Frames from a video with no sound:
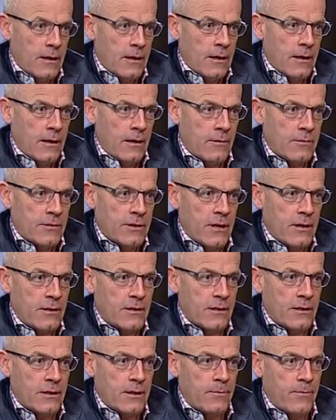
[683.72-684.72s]
And I was there
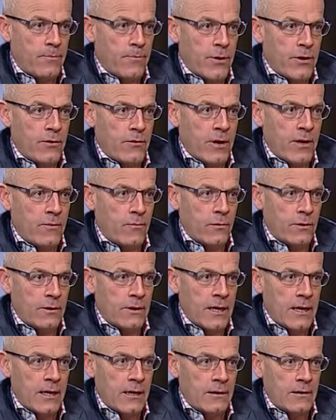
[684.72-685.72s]
till the bitter end one
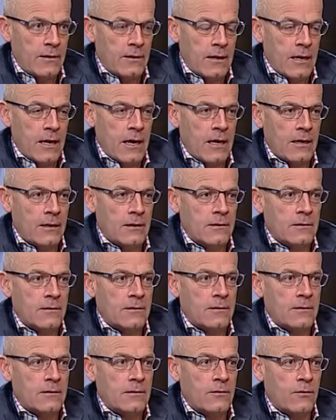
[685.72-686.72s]
day
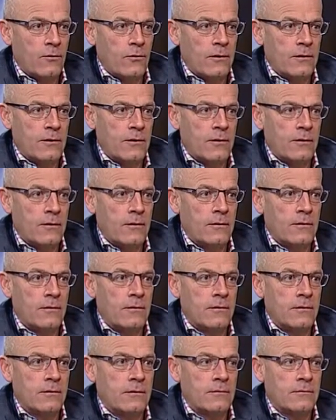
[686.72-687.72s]
and noted her,
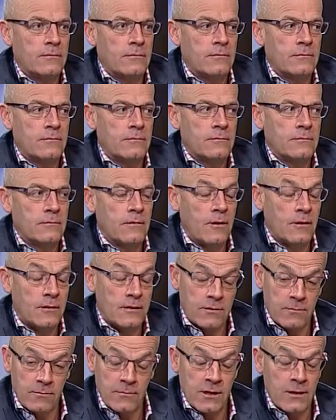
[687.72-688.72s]
or
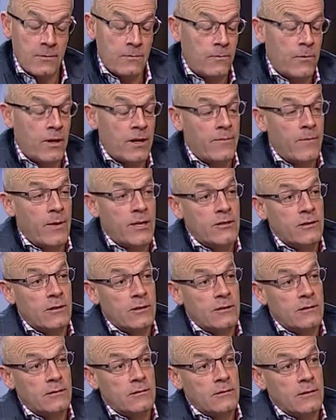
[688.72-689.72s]
somebody might have
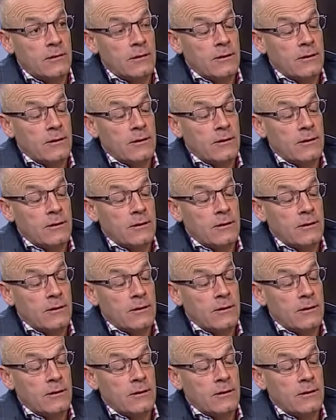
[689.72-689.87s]
mentioned